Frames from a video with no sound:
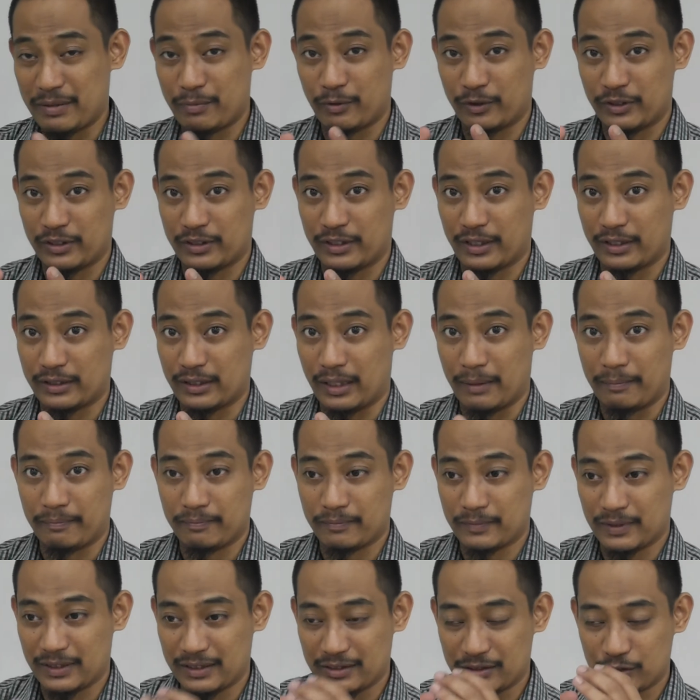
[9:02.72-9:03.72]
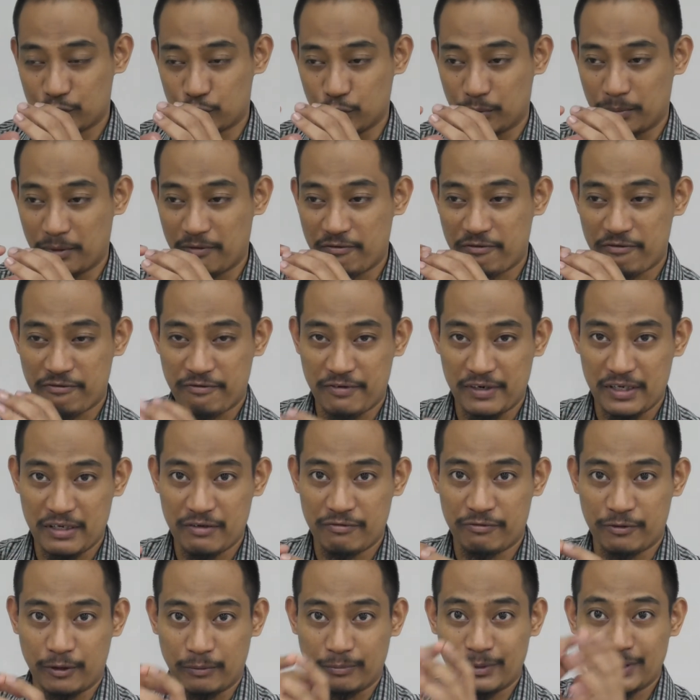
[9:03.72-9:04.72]
body diagram, it should be
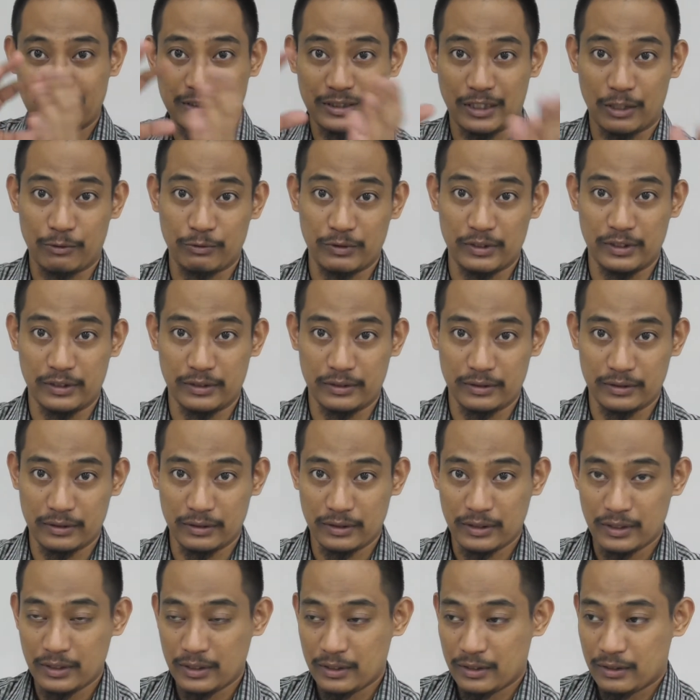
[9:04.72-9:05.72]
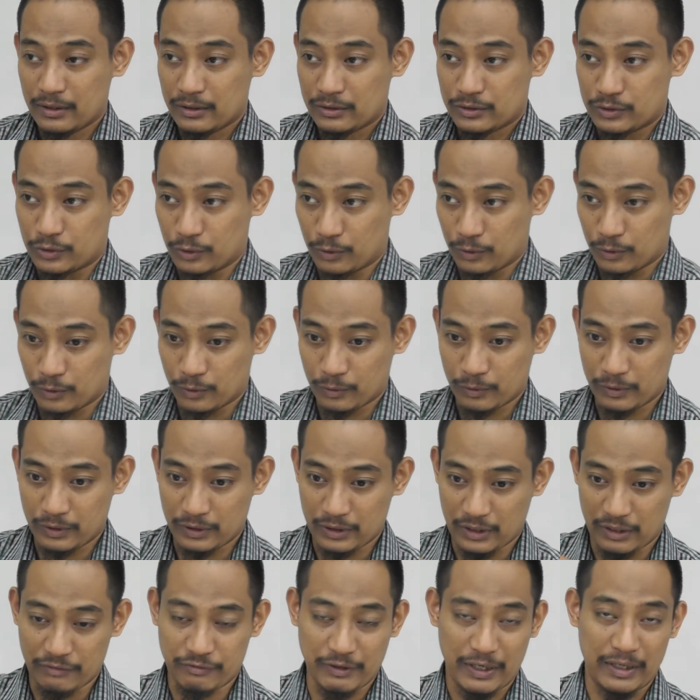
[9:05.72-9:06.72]
free from the surrounding. So
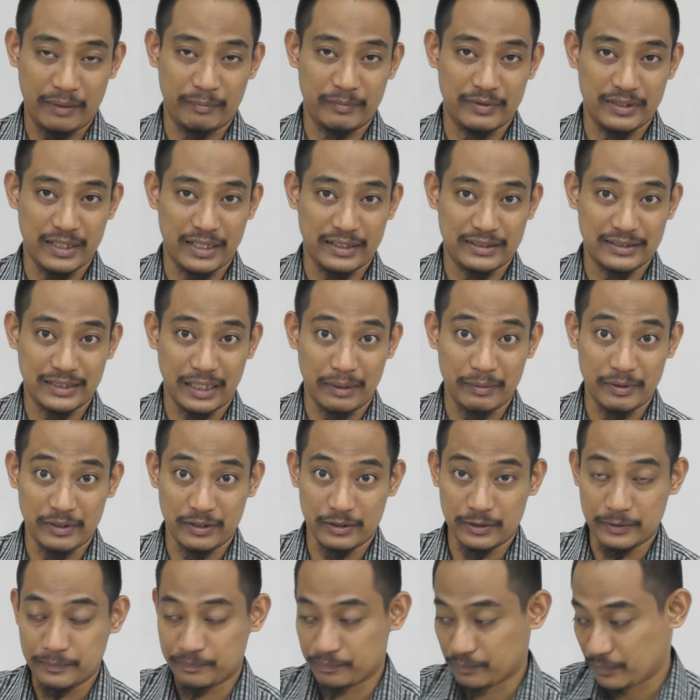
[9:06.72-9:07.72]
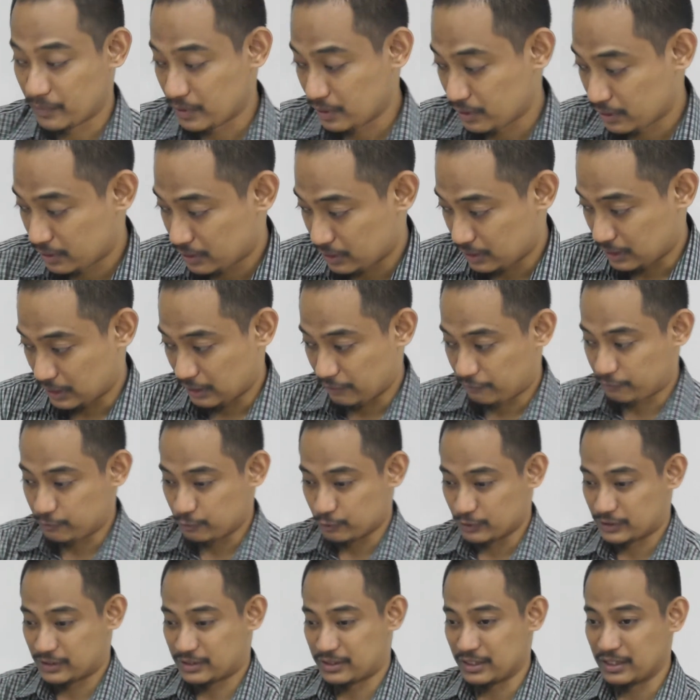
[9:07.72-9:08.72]
if I am the examiner, if
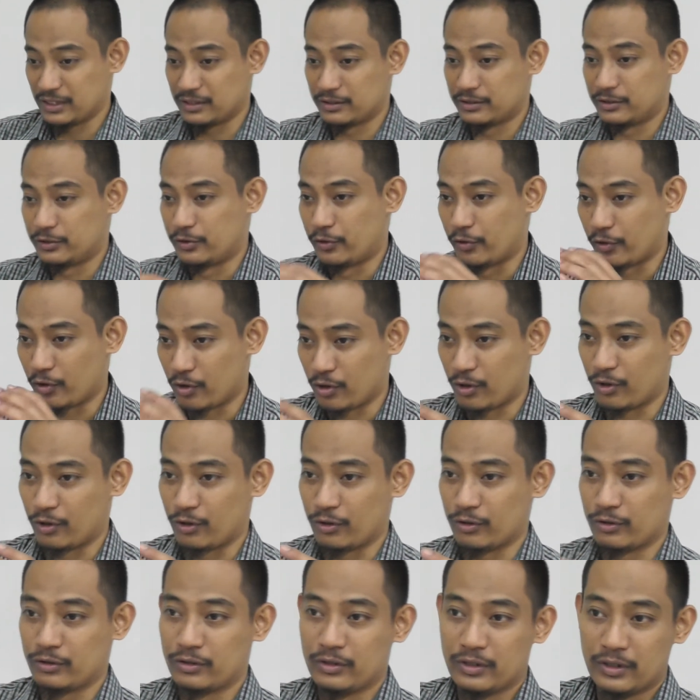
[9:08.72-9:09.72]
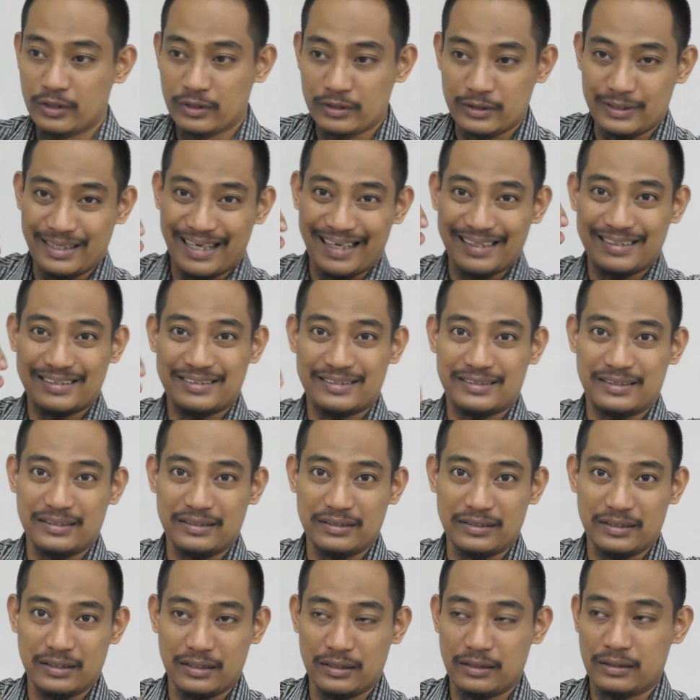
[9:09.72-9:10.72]
you still draw the
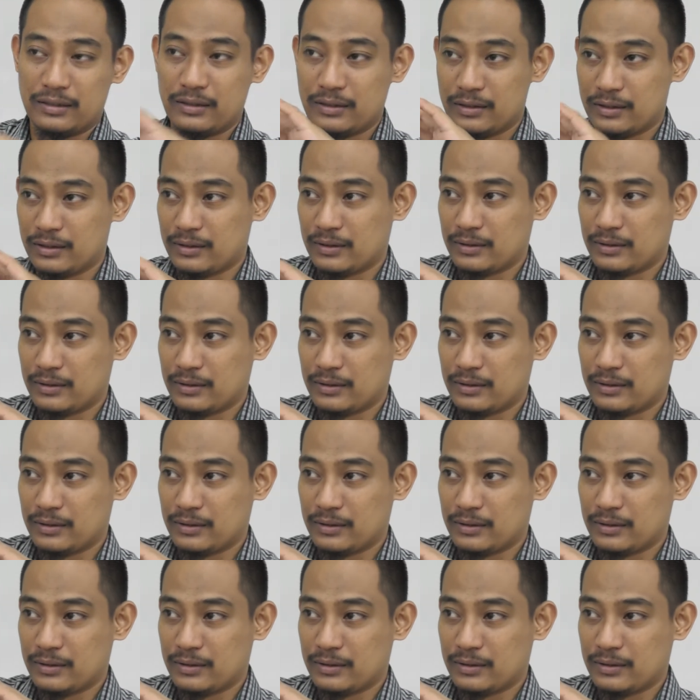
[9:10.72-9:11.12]
external